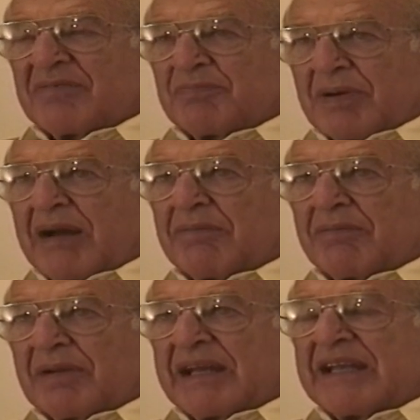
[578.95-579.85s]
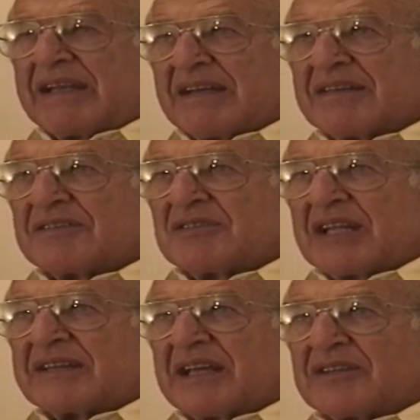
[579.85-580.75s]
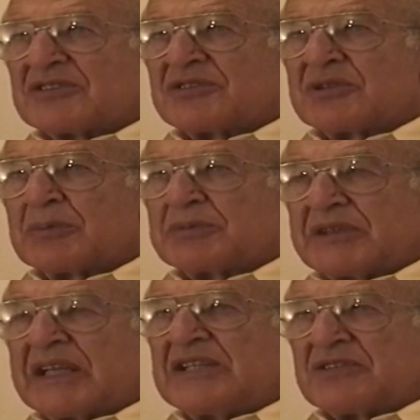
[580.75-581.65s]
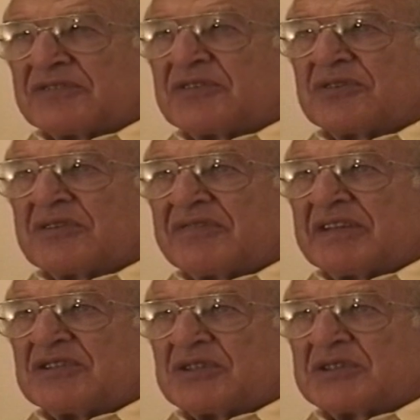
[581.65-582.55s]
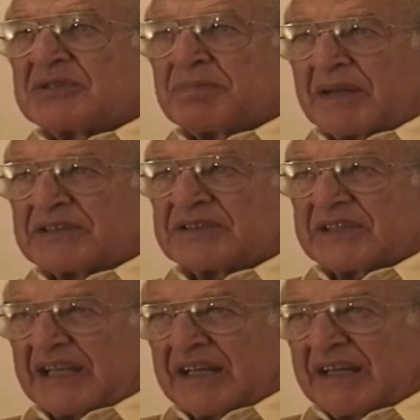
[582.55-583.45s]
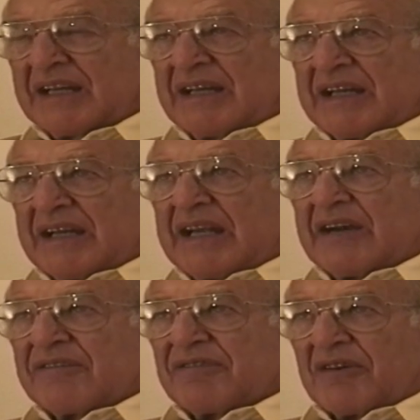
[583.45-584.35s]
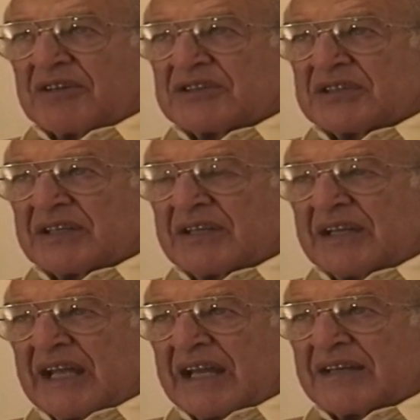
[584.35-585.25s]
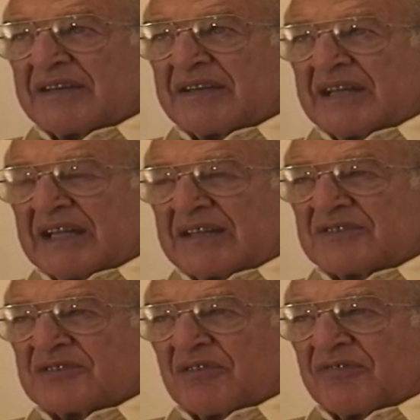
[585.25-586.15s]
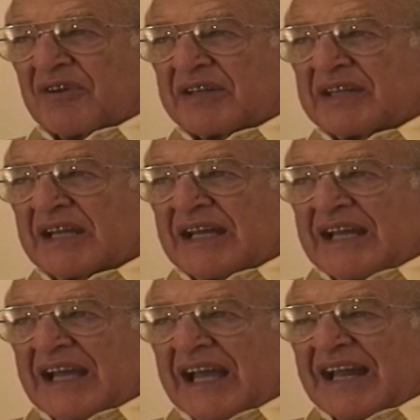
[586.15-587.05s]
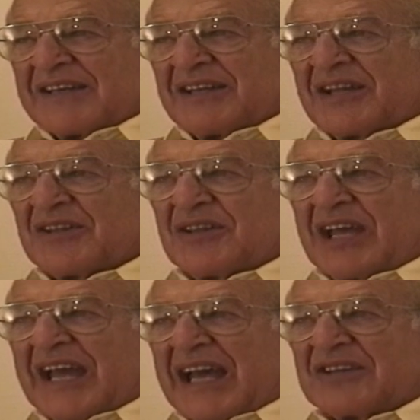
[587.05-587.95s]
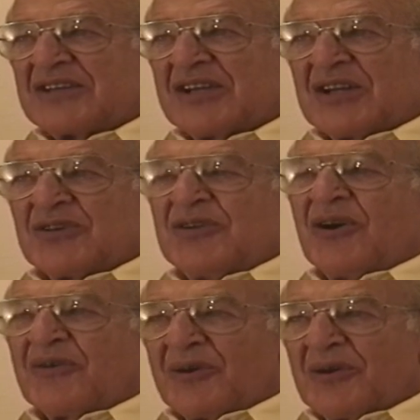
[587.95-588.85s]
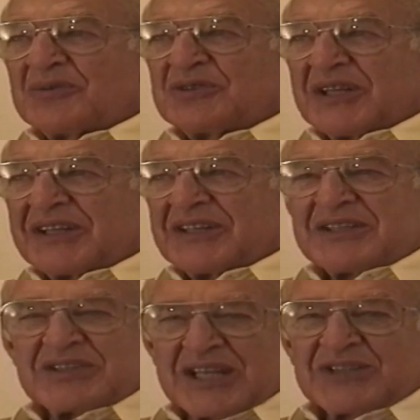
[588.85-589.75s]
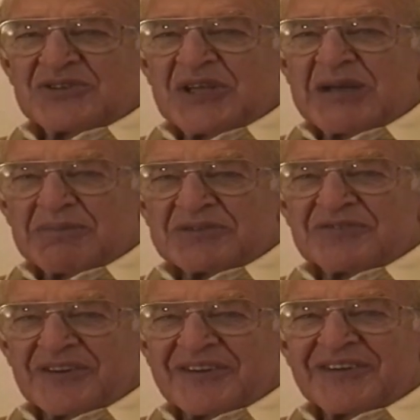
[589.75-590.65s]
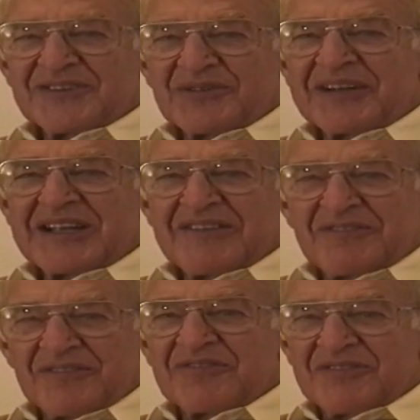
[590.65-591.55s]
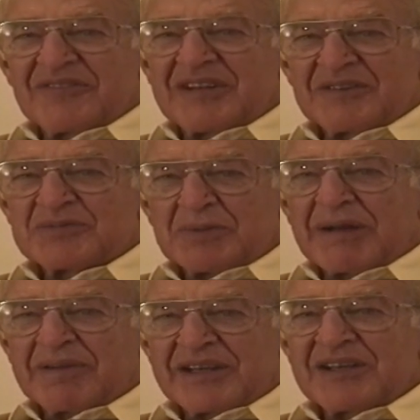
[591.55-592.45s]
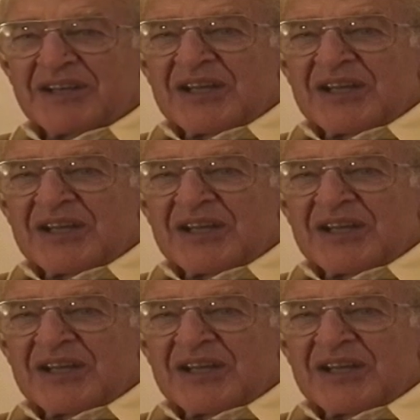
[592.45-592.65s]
probably 10,000 troops in each of two divisions, plus the Air Force and so forth. And they had no roads and 10 jeeps for 20, it was probably